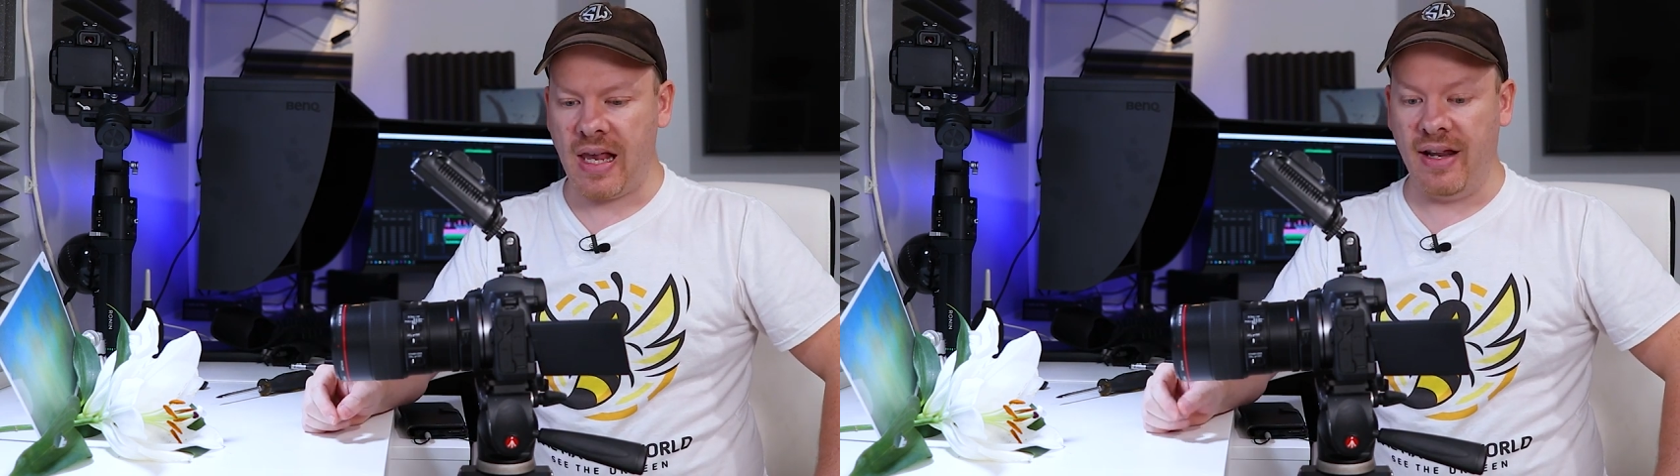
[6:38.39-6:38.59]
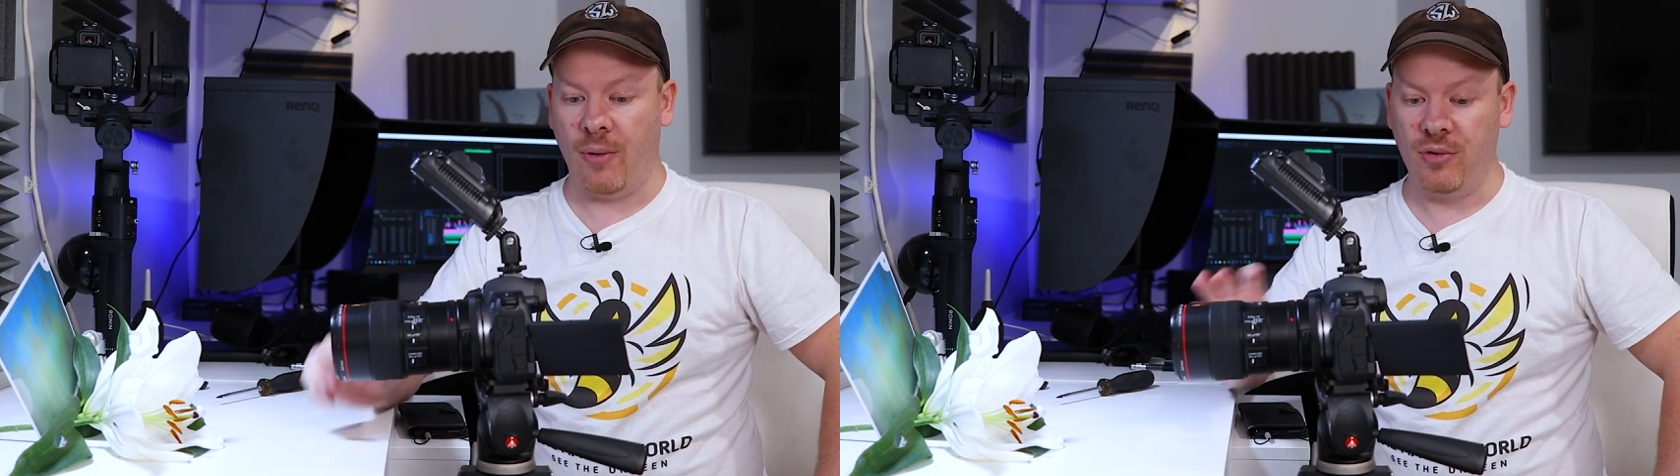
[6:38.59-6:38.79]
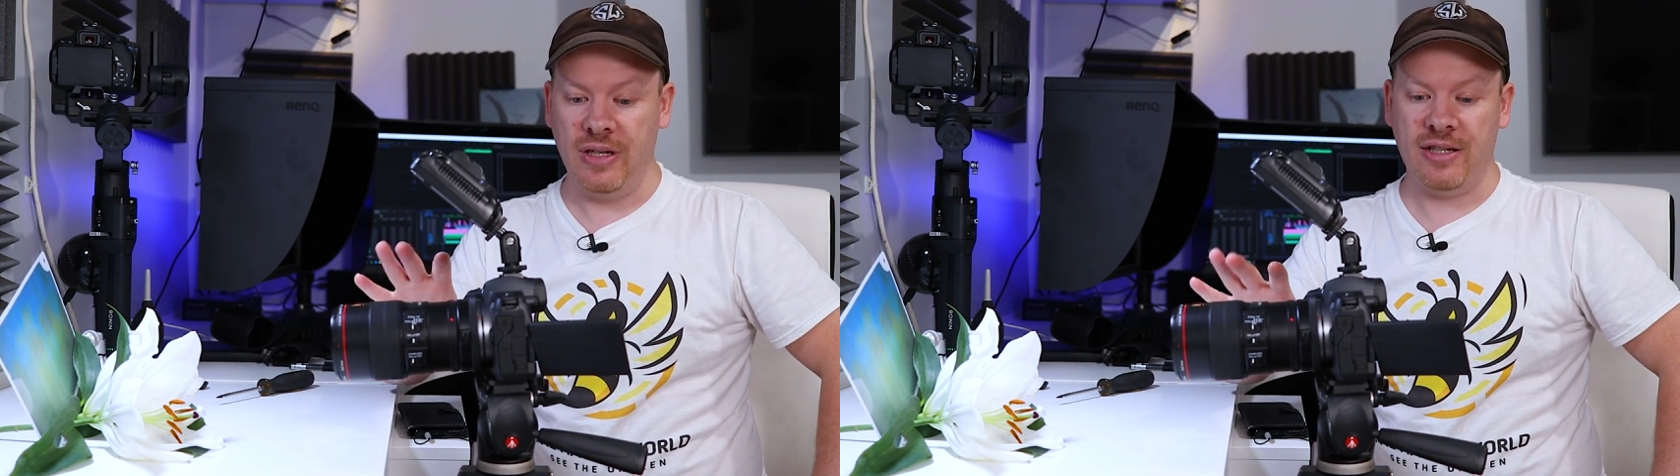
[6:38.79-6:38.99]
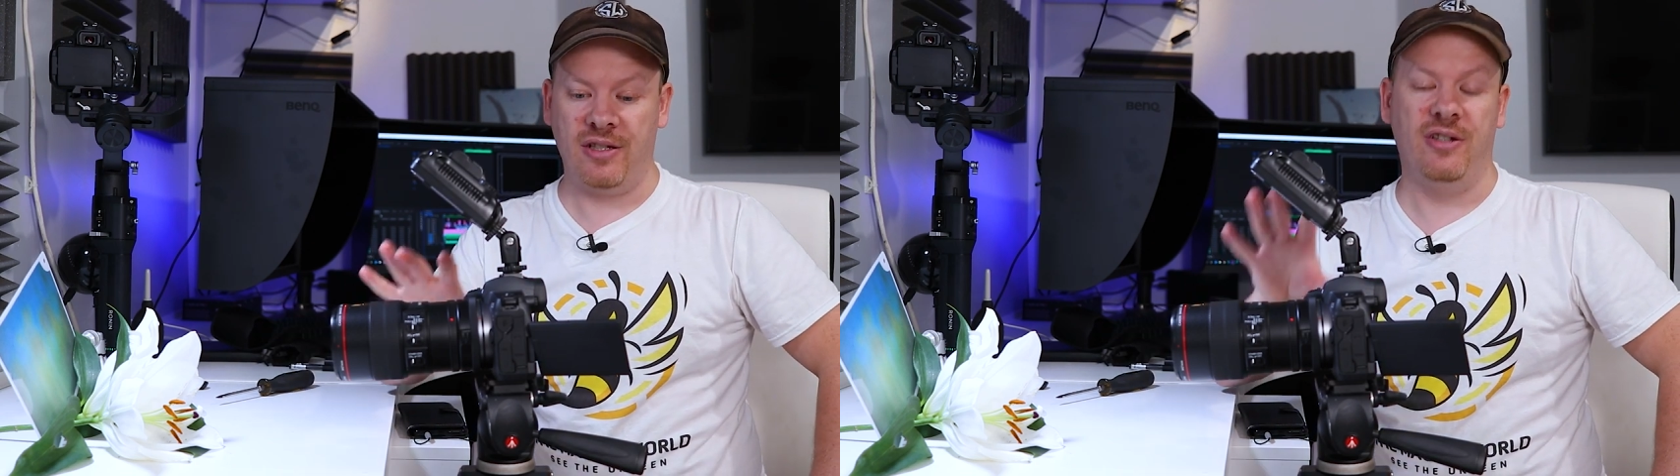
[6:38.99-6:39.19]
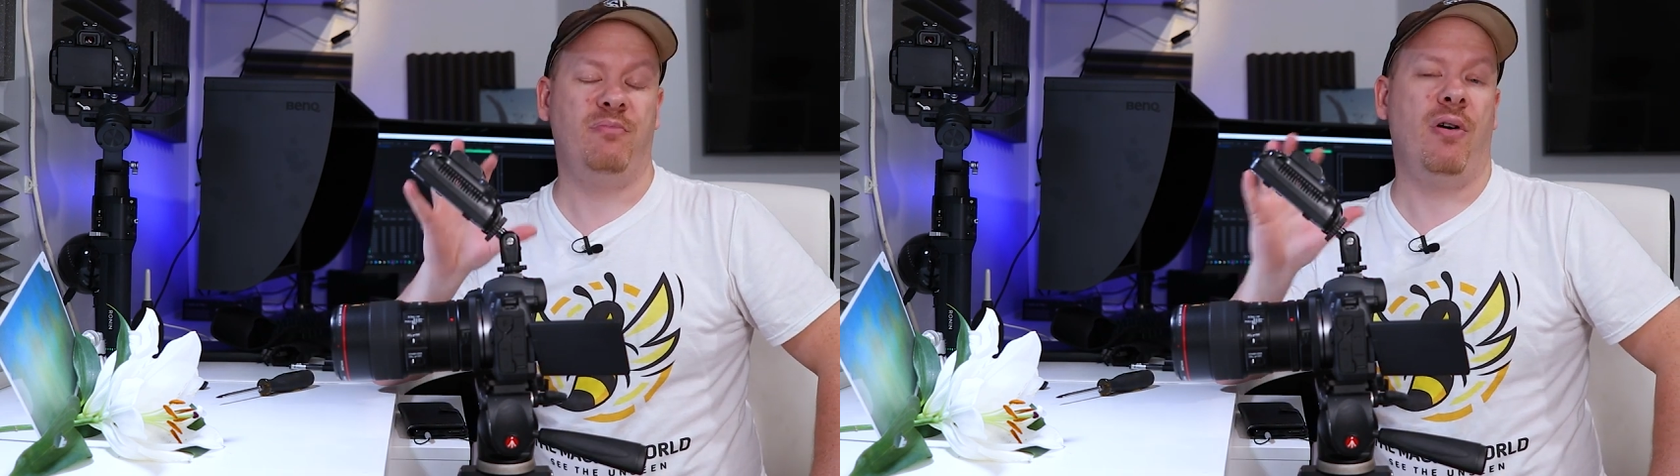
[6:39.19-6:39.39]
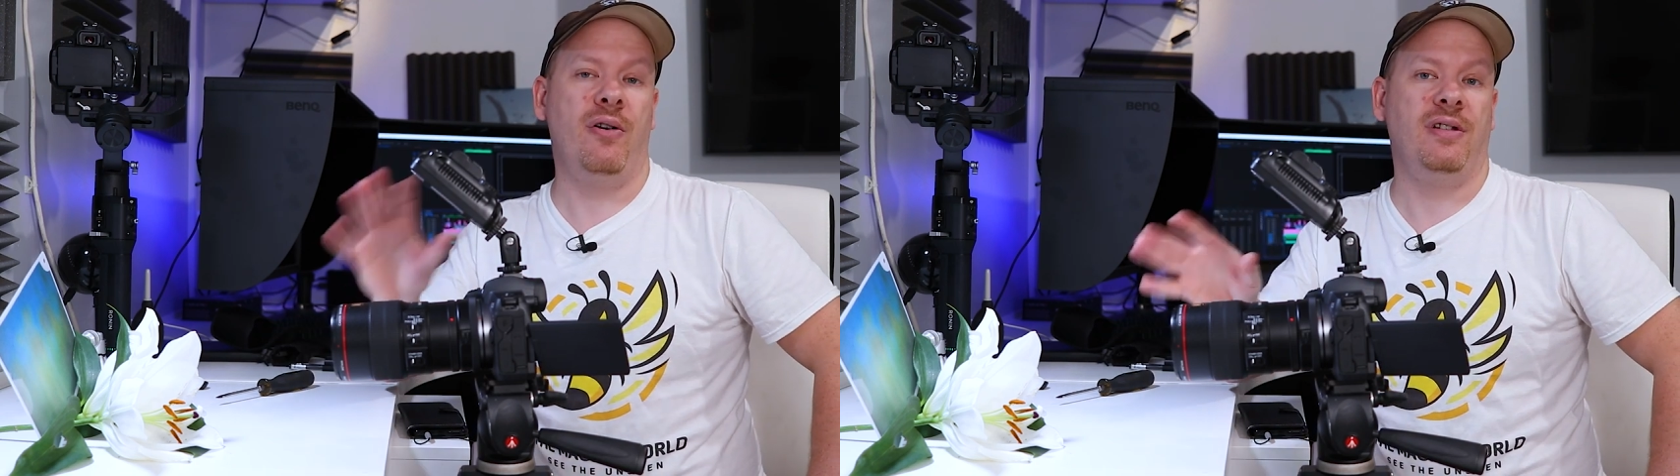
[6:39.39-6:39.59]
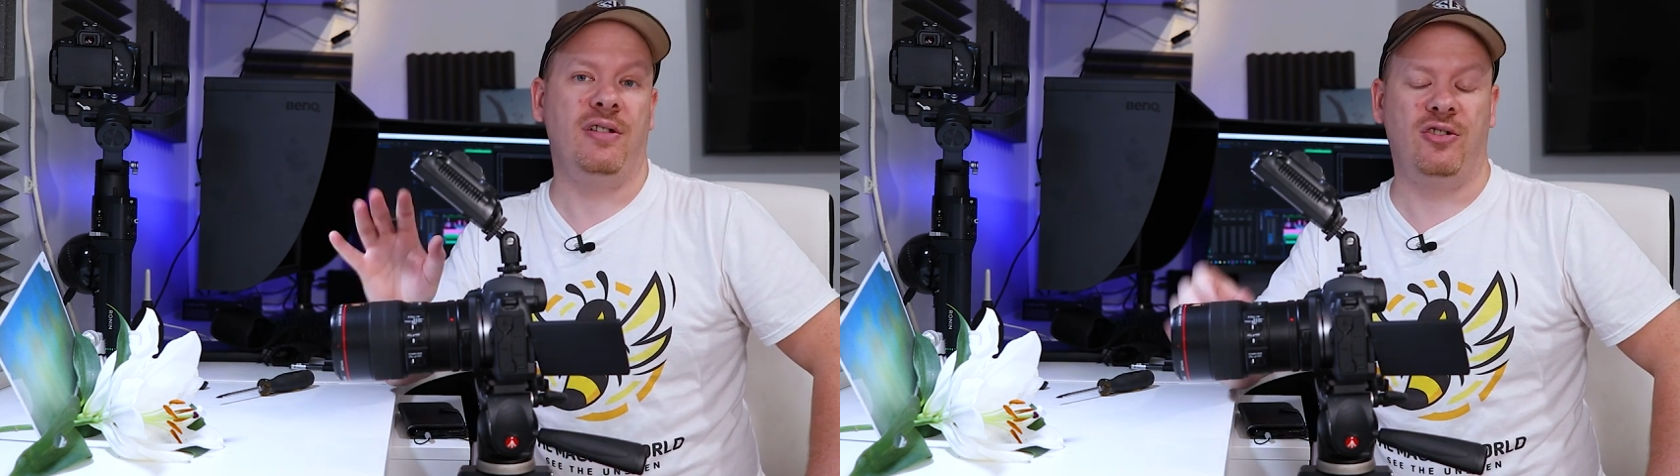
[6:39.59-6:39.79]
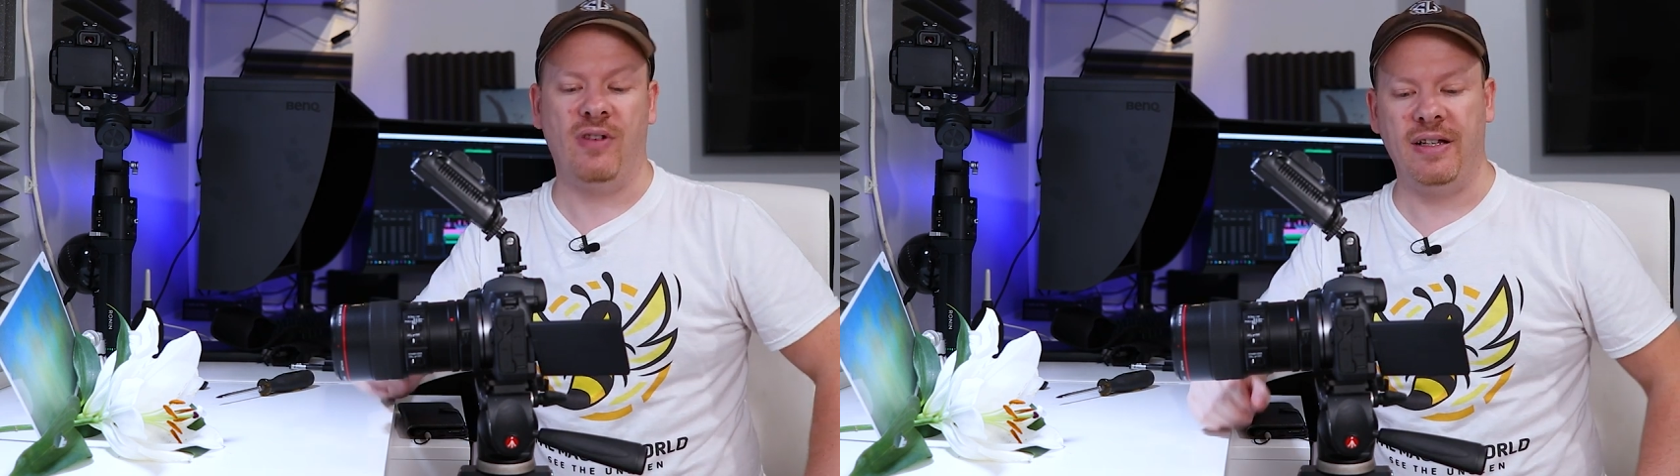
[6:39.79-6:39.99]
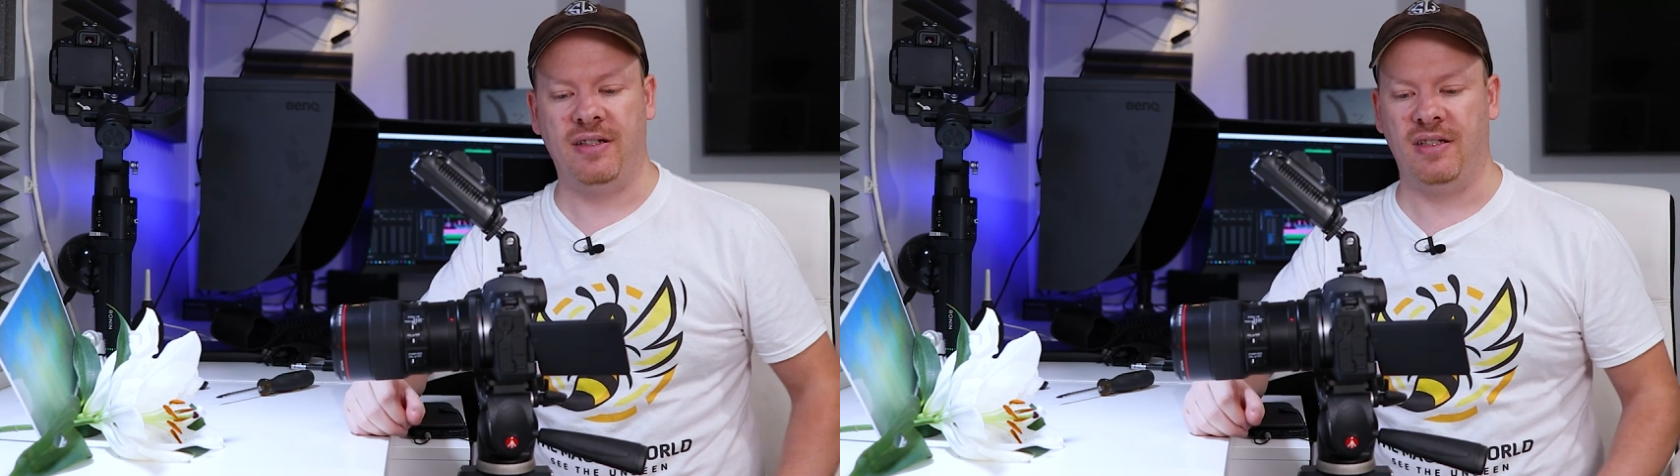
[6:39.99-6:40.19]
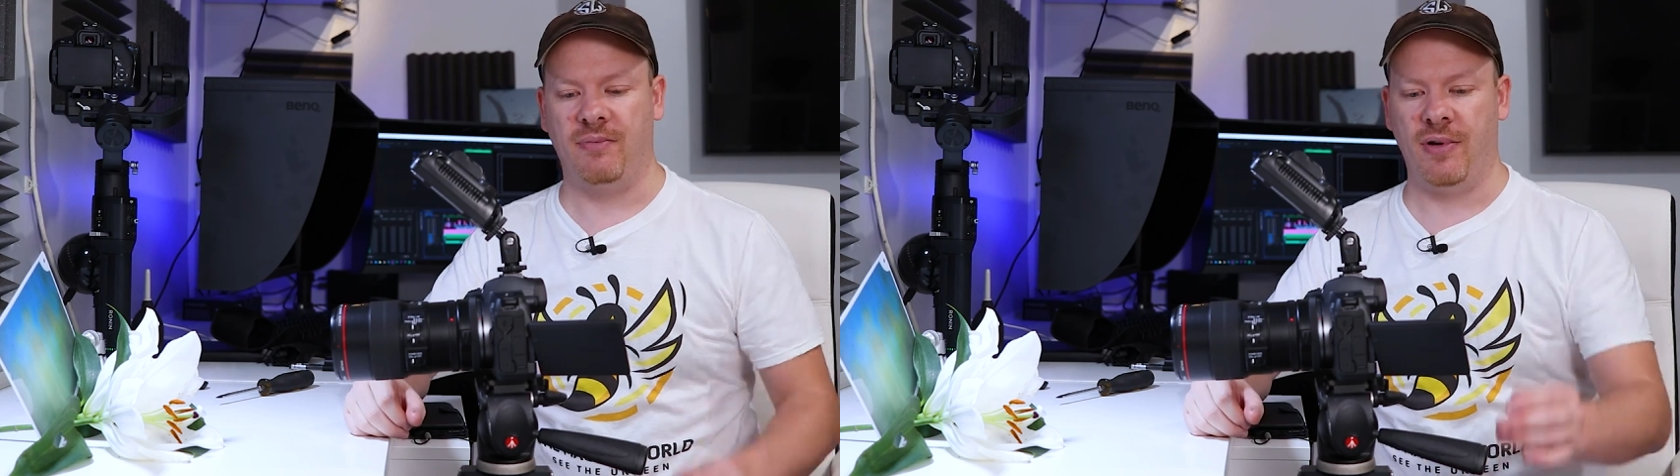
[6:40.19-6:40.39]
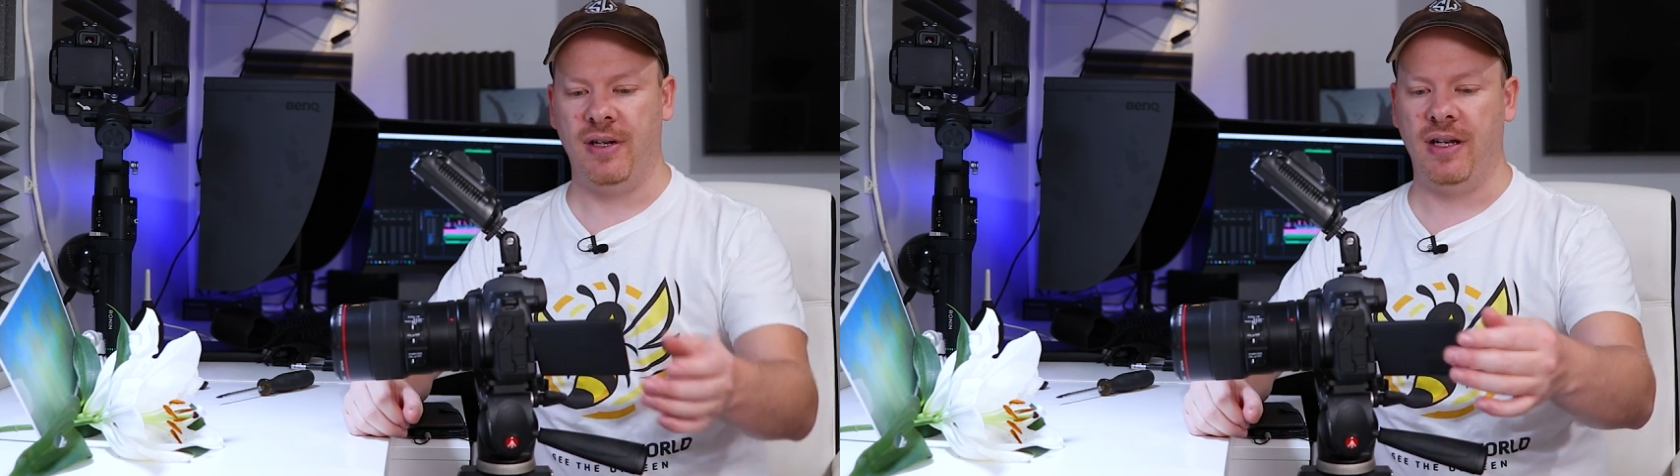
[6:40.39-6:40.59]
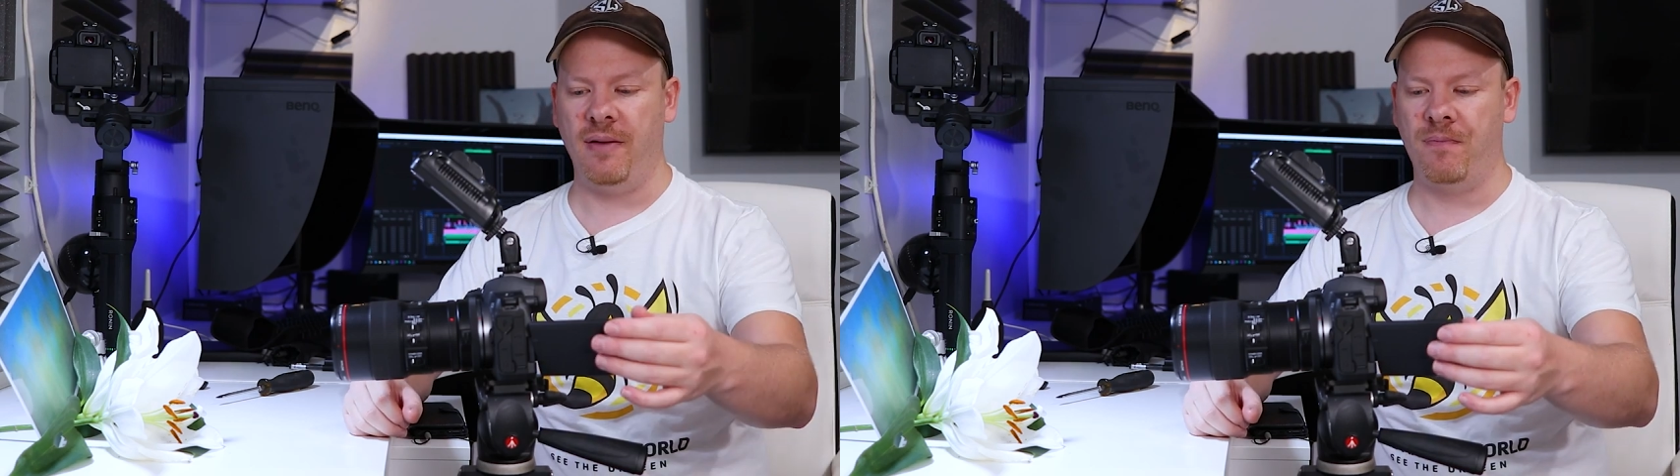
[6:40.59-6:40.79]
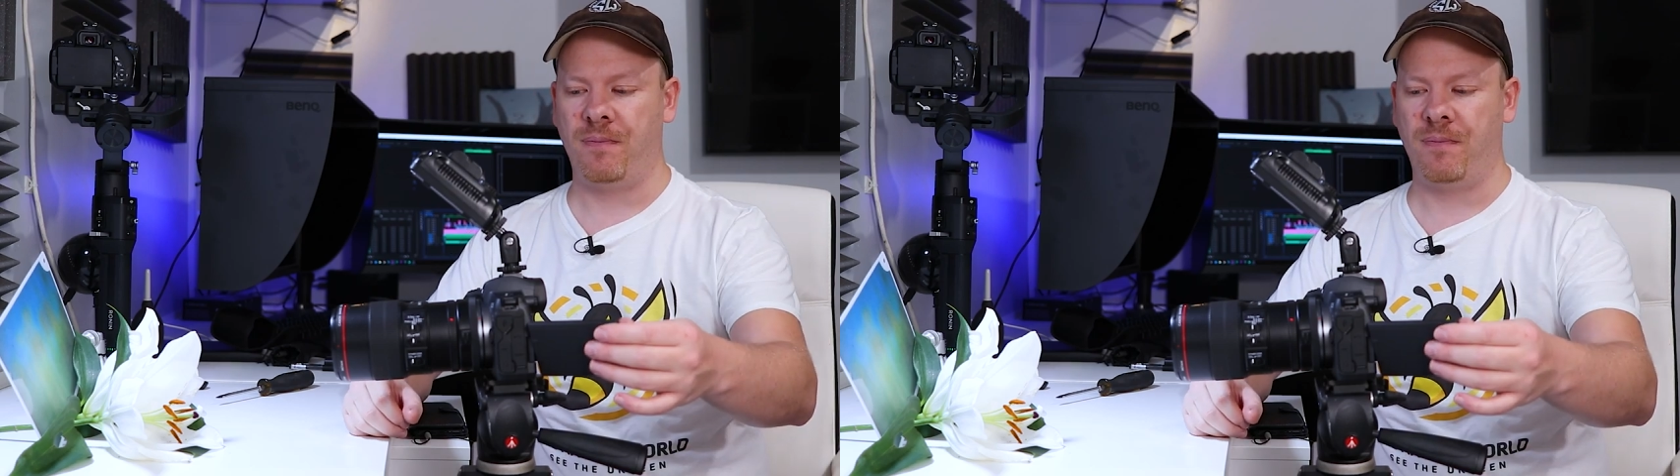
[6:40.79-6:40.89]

and I will literally just point it straight to the spider.